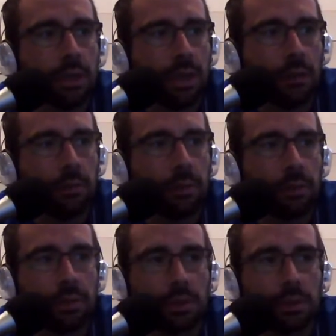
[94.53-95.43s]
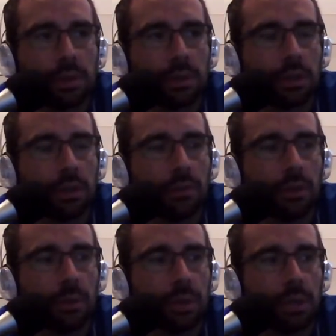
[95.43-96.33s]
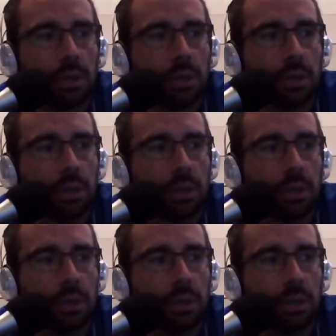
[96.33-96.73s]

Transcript: He played really good, steady golf all week, and